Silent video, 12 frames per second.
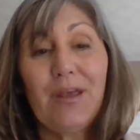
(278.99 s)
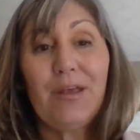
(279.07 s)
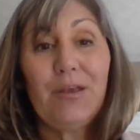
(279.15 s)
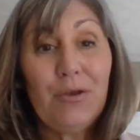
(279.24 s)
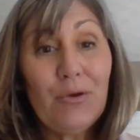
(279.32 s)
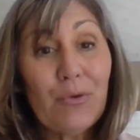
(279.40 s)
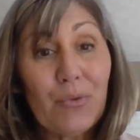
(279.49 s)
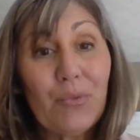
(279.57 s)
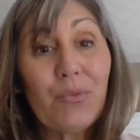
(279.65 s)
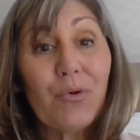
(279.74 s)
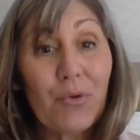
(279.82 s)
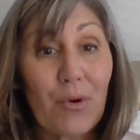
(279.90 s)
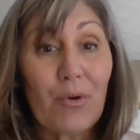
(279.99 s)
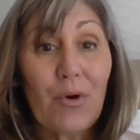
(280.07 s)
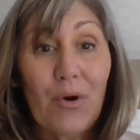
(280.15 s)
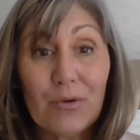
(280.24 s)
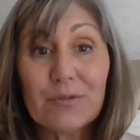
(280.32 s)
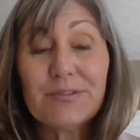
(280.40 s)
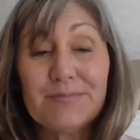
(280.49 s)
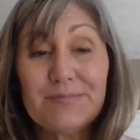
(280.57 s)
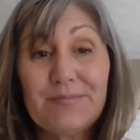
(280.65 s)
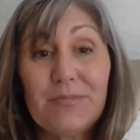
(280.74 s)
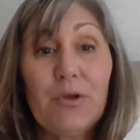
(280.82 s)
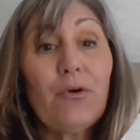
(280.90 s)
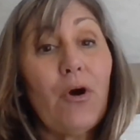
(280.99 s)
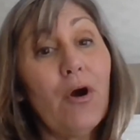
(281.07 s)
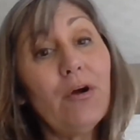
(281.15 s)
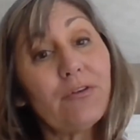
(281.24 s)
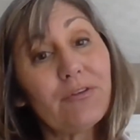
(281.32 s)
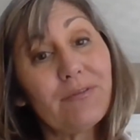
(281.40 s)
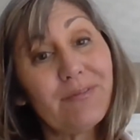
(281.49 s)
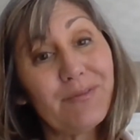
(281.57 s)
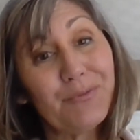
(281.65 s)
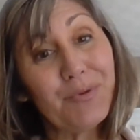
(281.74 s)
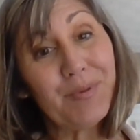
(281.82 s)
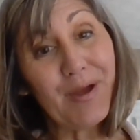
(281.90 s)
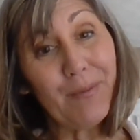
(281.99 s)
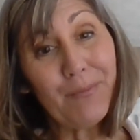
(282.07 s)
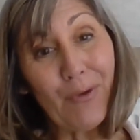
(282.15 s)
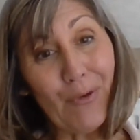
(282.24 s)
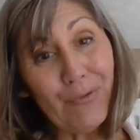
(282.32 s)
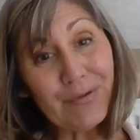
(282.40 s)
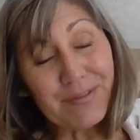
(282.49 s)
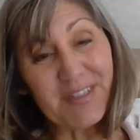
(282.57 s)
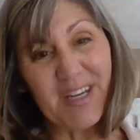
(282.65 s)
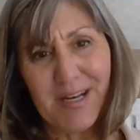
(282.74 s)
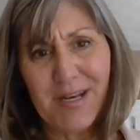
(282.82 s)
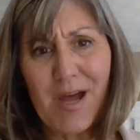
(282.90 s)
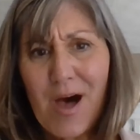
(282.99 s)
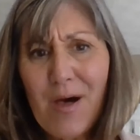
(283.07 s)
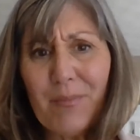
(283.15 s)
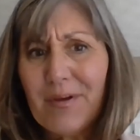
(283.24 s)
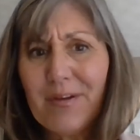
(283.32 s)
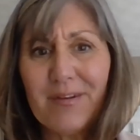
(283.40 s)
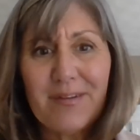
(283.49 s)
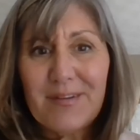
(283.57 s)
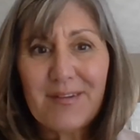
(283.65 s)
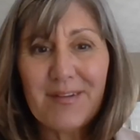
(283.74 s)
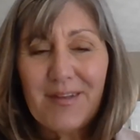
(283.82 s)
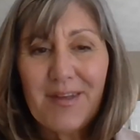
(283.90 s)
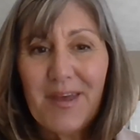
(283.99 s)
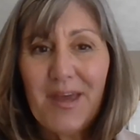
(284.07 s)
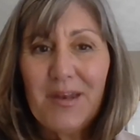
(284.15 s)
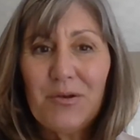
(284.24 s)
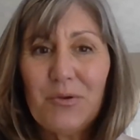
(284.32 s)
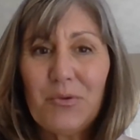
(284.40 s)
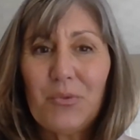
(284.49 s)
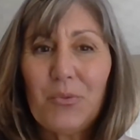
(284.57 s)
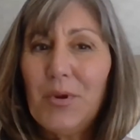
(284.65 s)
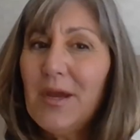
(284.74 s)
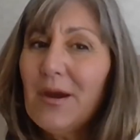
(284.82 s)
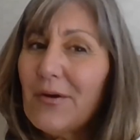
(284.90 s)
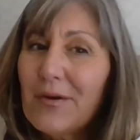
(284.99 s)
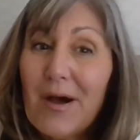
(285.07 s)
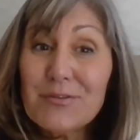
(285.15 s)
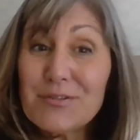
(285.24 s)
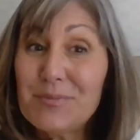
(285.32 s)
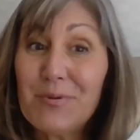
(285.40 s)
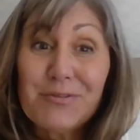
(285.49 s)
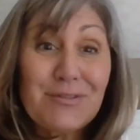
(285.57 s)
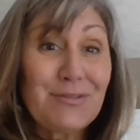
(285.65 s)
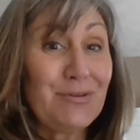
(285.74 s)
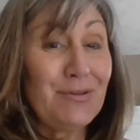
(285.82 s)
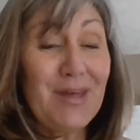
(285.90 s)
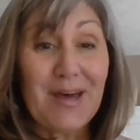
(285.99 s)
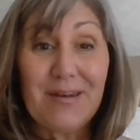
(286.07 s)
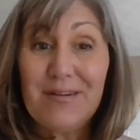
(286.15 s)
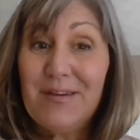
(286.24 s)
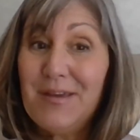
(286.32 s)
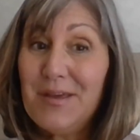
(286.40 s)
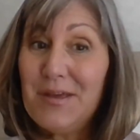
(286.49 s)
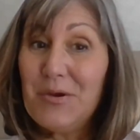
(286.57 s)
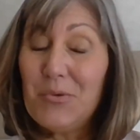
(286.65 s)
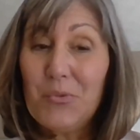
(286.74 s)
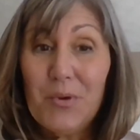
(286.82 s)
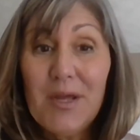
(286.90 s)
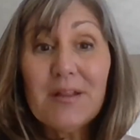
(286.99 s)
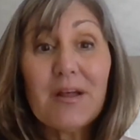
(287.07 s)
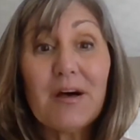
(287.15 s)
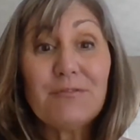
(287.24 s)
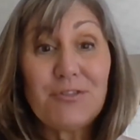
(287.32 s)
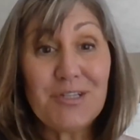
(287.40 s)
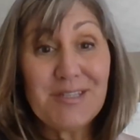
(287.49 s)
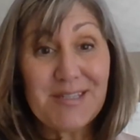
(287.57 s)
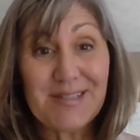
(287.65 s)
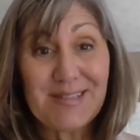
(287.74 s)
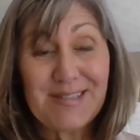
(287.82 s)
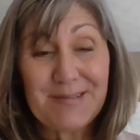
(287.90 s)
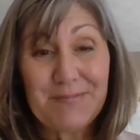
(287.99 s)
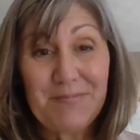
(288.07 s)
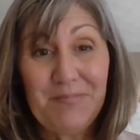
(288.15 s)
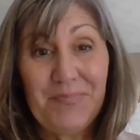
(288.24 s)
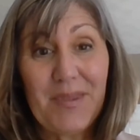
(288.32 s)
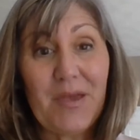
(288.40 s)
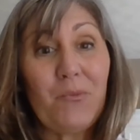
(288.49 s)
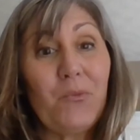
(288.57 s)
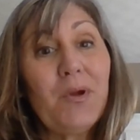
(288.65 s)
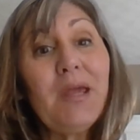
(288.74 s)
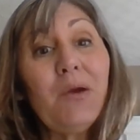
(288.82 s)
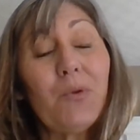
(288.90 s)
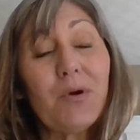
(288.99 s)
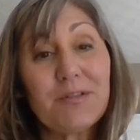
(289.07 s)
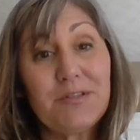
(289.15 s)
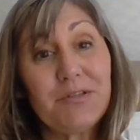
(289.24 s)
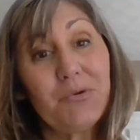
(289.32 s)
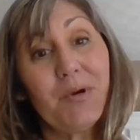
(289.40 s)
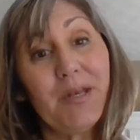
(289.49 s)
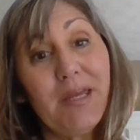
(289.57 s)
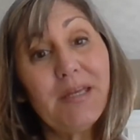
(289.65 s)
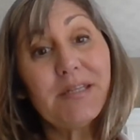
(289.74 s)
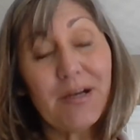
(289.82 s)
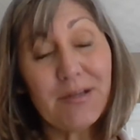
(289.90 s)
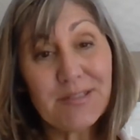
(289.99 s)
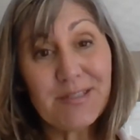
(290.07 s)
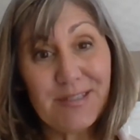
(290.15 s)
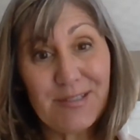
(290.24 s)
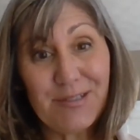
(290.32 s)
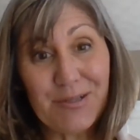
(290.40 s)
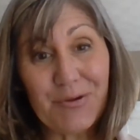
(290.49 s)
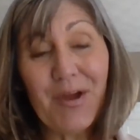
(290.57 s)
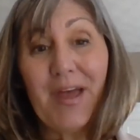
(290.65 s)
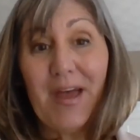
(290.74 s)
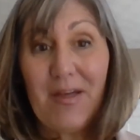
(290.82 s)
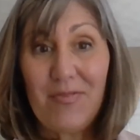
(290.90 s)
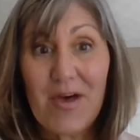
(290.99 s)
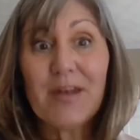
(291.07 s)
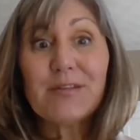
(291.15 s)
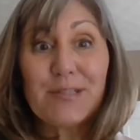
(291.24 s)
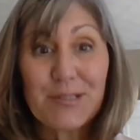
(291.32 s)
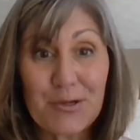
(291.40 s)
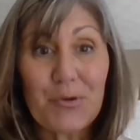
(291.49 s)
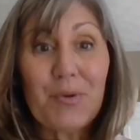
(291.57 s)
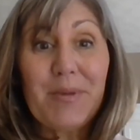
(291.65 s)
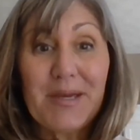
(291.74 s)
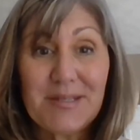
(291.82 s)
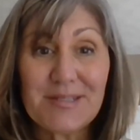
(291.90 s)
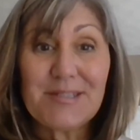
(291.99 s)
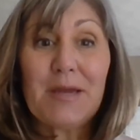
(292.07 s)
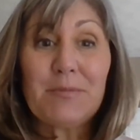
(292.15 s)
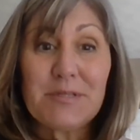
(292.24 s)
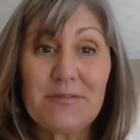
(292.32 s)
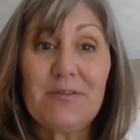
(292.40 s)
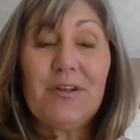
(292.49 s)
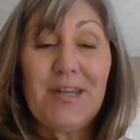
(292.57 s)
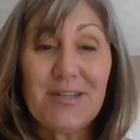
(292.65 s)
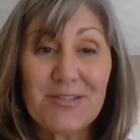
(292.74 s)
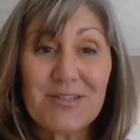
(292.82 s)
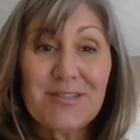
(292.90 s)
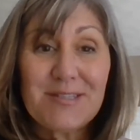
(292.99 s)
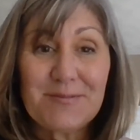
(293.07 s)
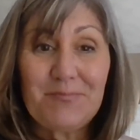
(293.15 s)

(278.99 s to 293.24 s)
You will grow cold. Your heart will become cold and numb. And we are not supposed to do that. We love Jesus, and we want to do what he tells us to do, and that is to go and make disciples of all nations.